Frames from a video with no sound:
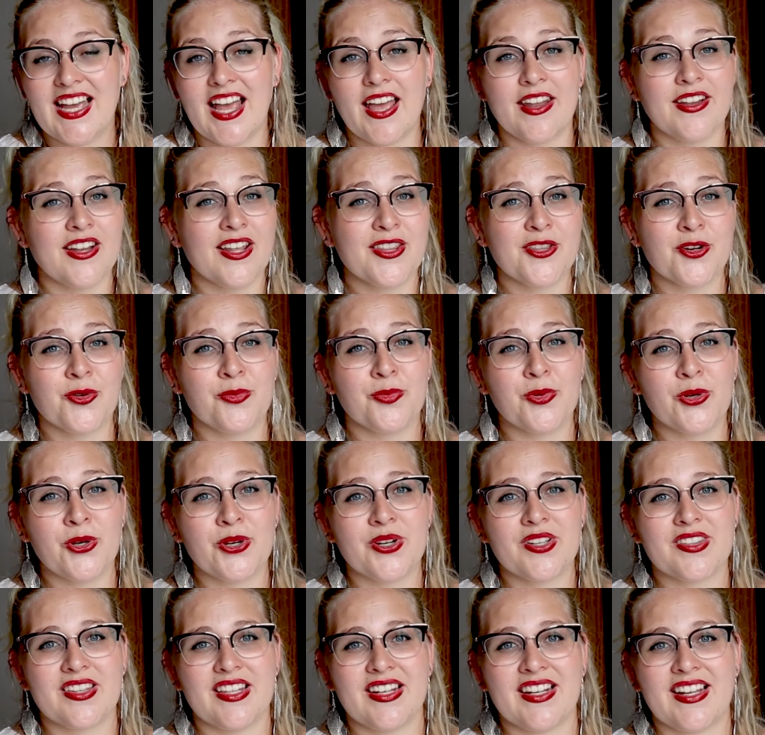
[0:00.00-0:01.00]
Another
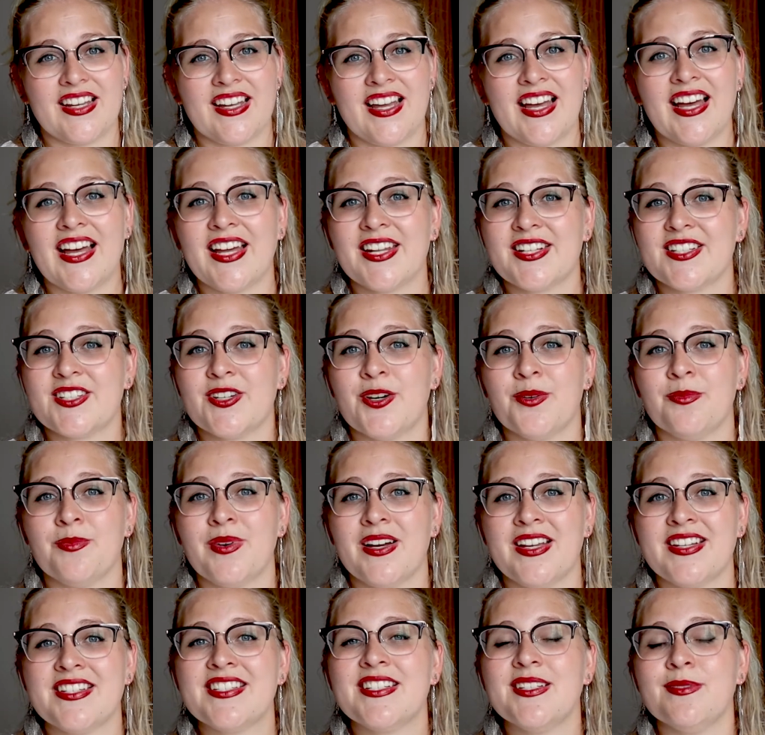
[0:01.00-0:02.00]
book that I had on
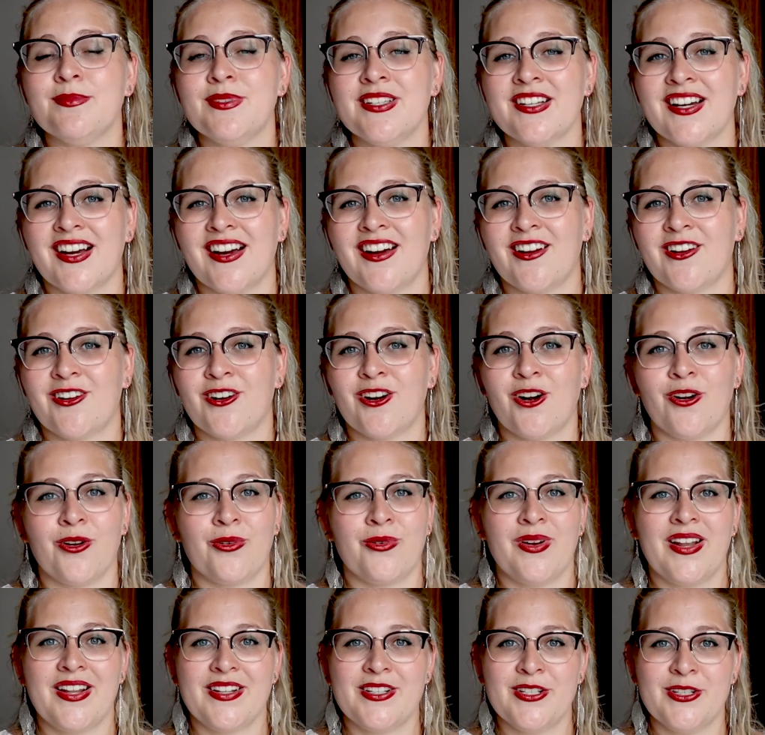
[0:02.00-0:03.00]
my TBR
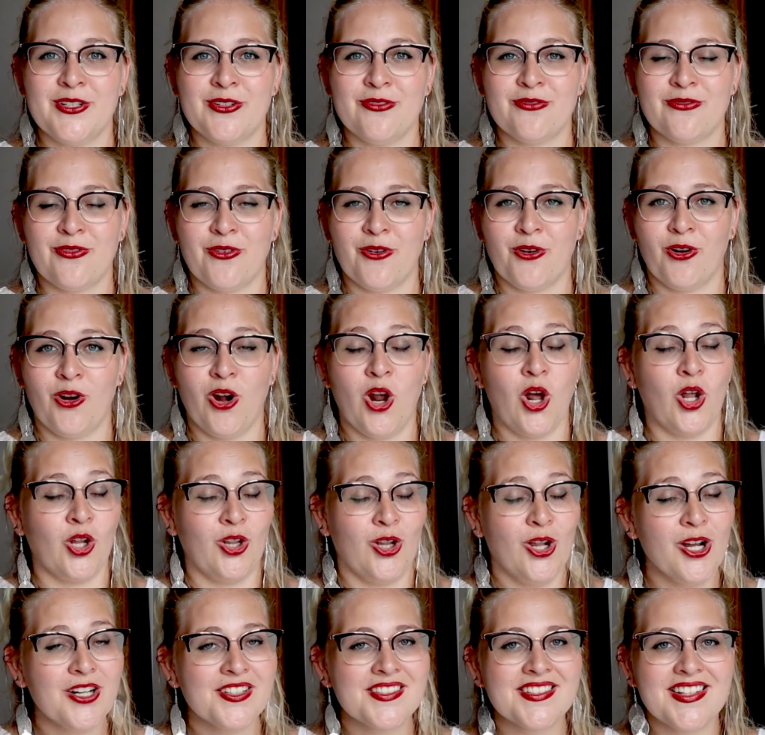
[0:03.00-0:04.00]
already for a
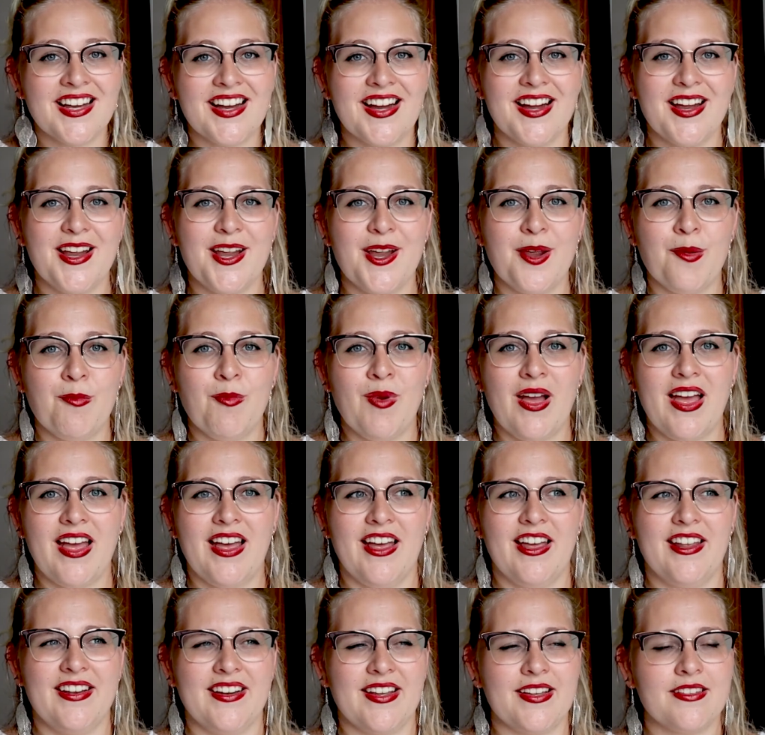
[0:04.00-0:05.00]
long time,
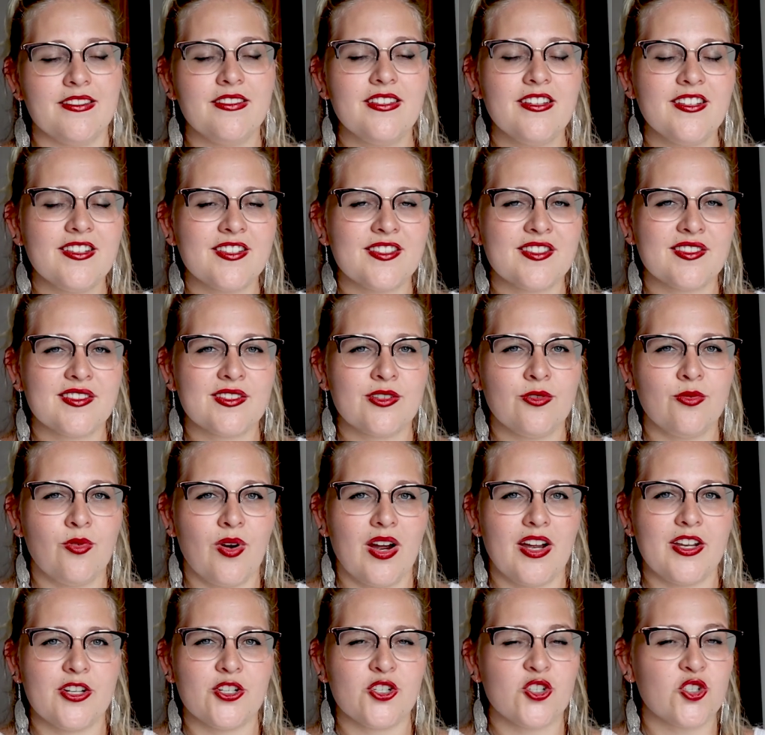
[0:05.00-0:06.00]
and I think it's
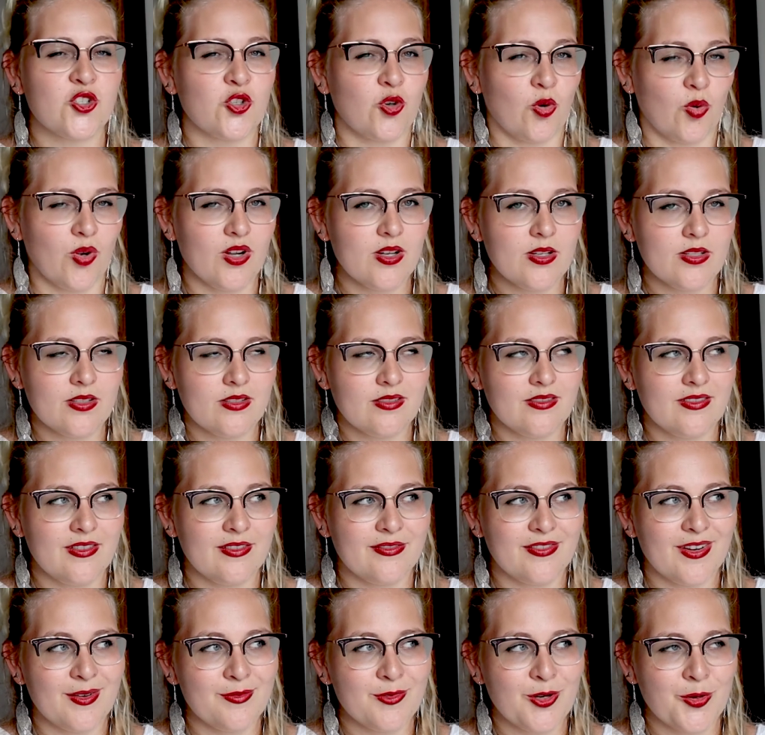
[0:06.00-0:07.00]
quite short,
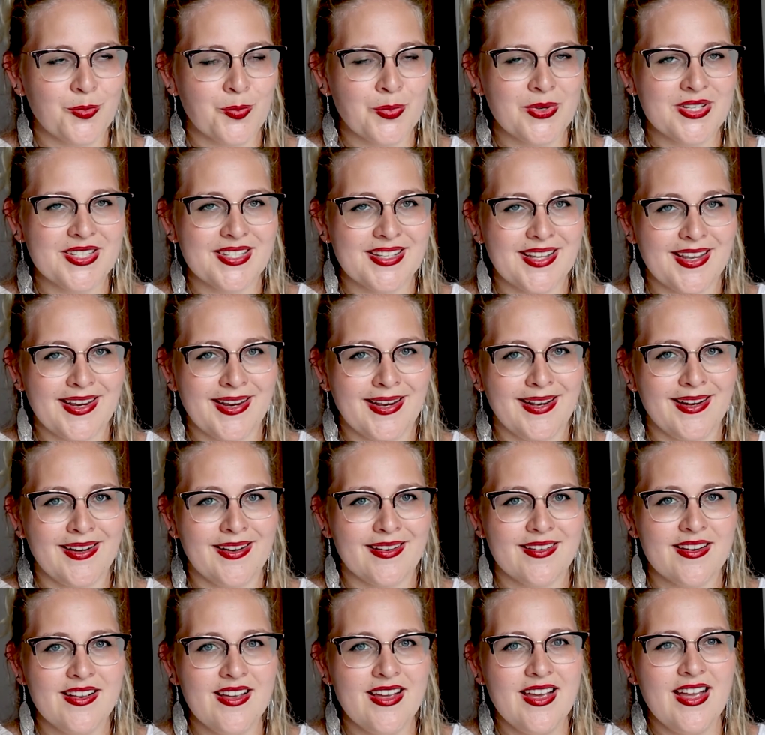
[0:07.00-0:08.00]
if I'm not
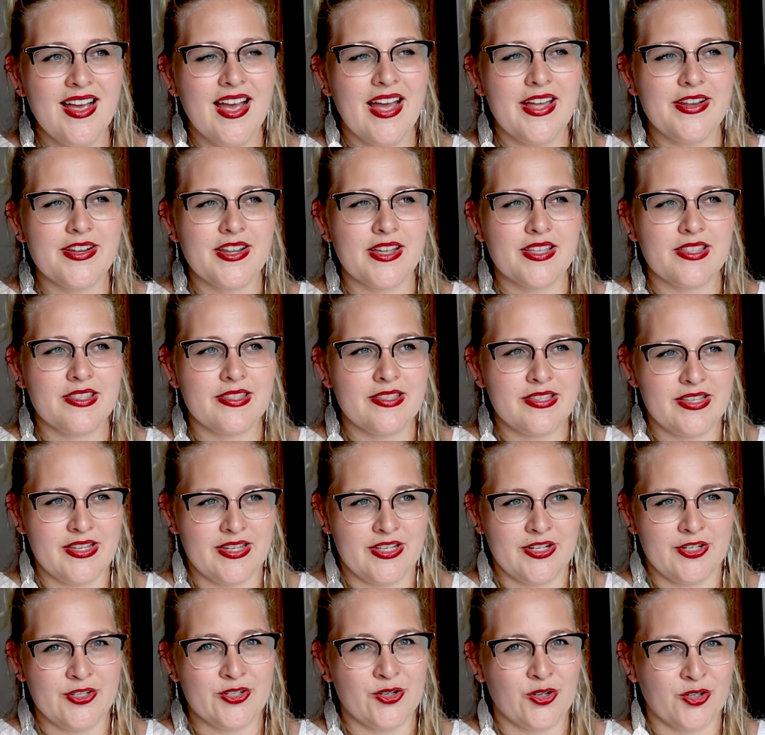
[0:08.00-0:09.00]
mistaken, and I
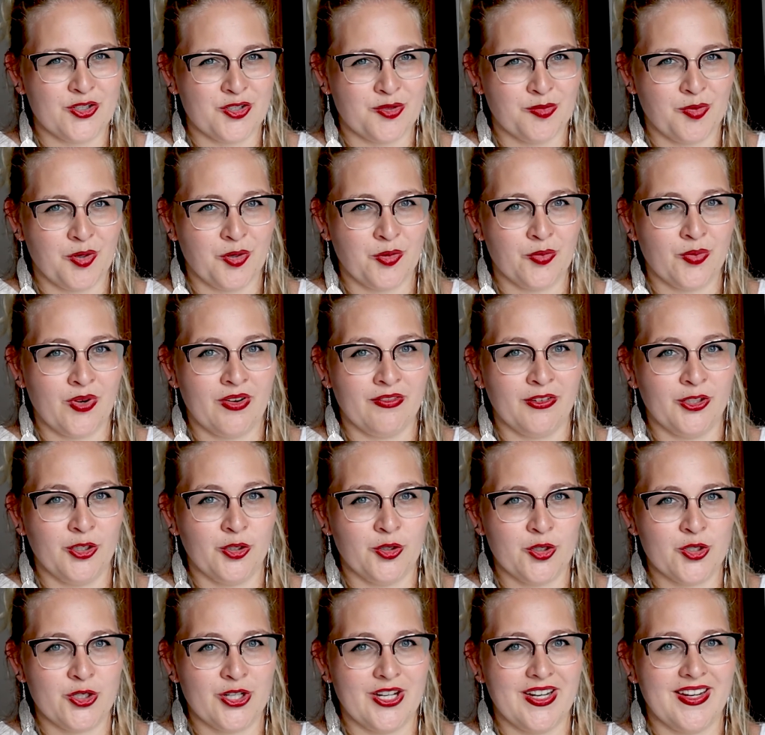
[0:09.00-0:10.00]
think it talks about
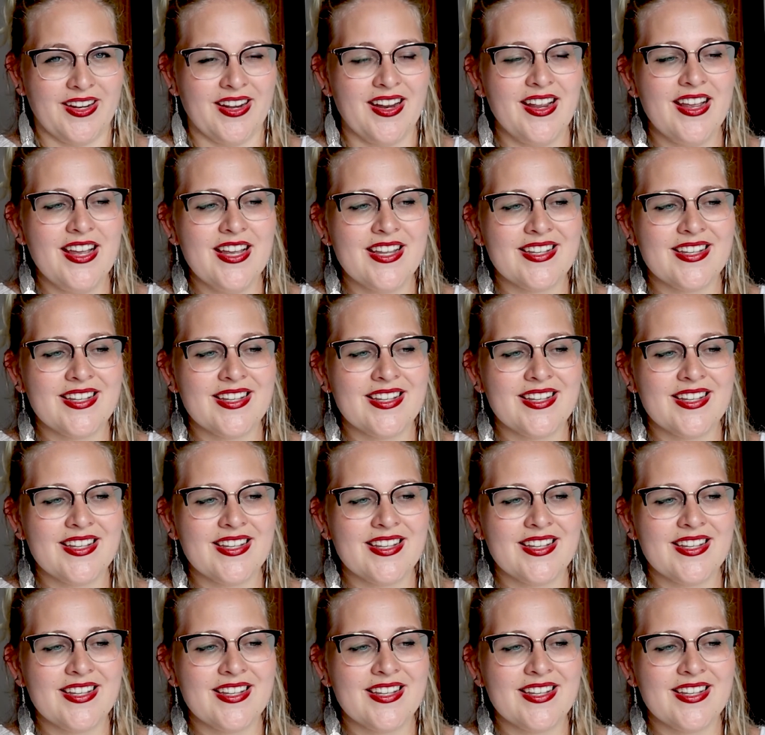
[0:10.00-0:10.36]
revolution.